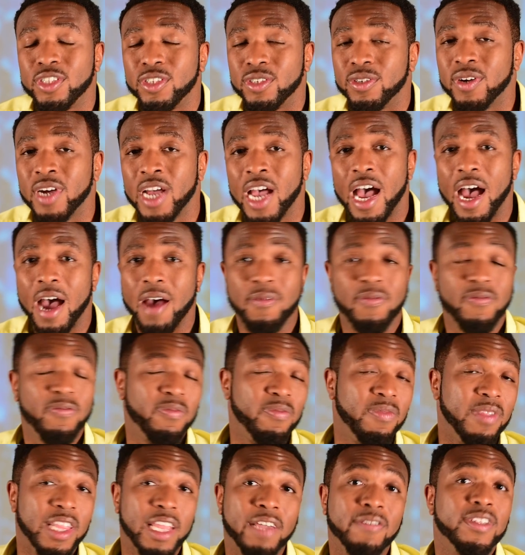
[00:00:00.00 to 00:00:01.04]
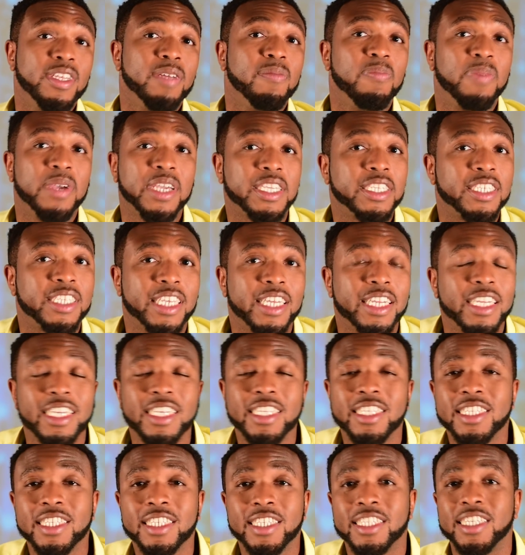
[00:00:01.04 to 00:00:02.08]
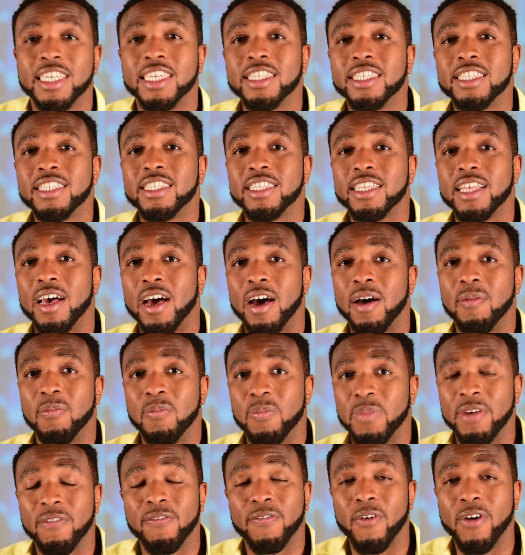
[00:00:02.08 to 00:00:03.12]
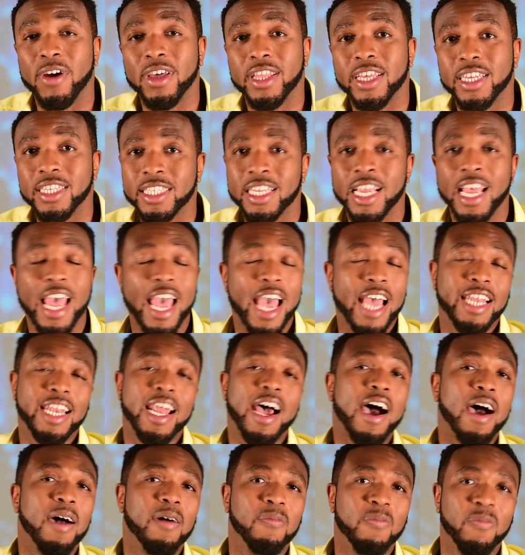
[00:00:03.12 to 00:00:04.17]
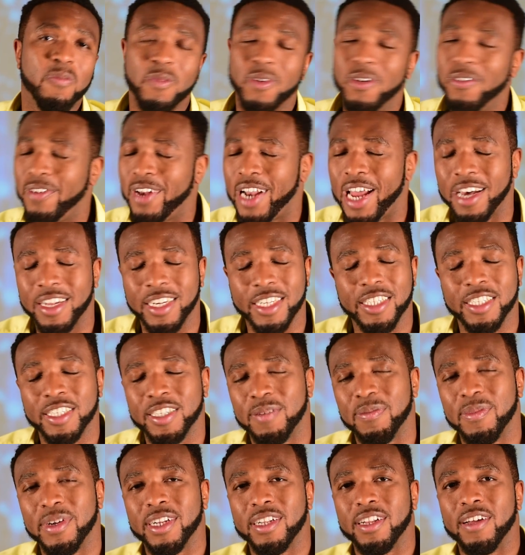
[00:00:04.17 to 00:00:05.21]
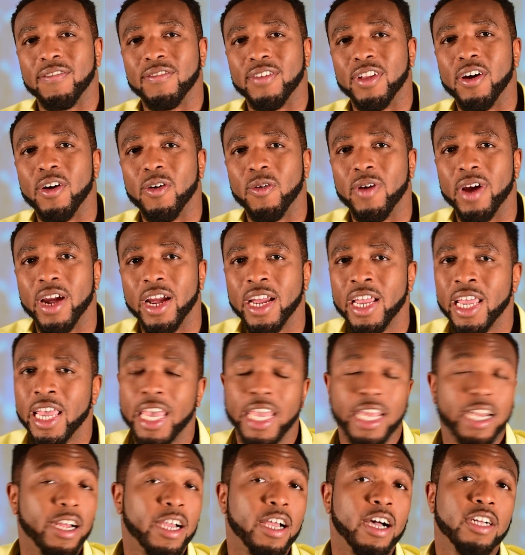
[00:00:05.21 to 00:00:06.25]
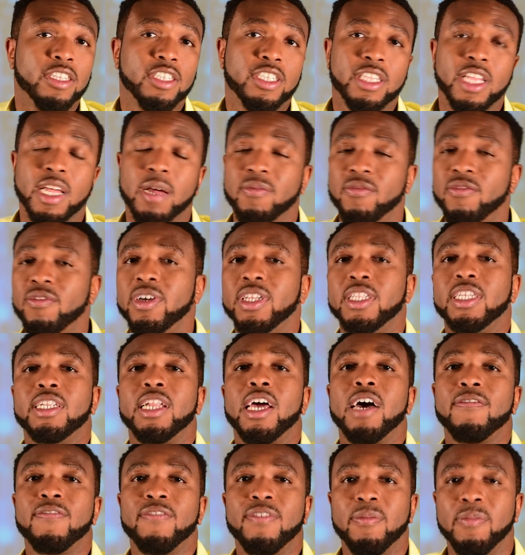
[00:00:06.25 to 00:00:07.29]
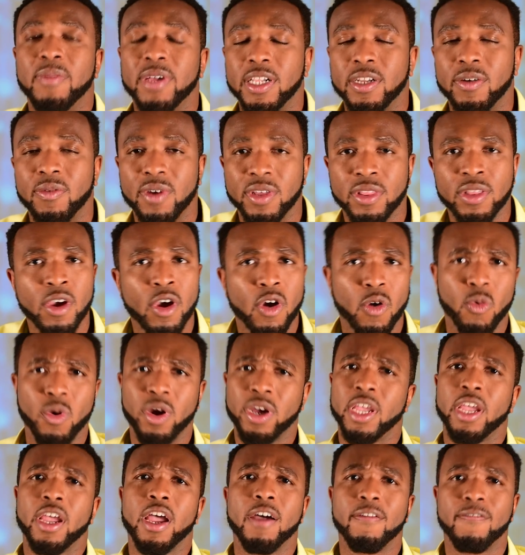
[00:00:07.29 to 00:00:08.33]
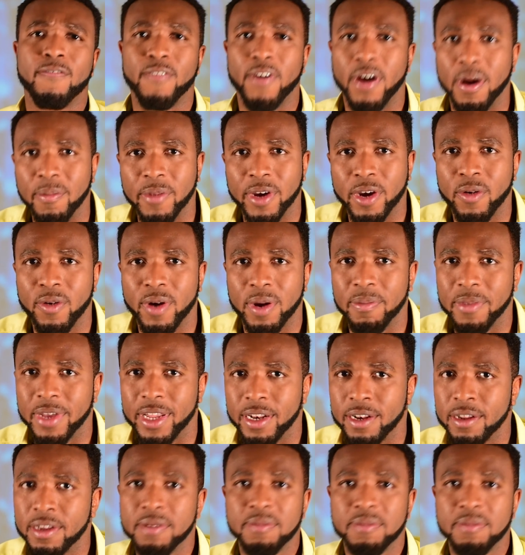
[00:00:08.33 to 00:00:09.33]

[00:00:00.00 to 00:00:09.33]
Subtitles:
to. I've lived in big cities since before this, and now I'm moving out into the middle of nowhere in a culture that I'm really not familiar with, working on farm equipment.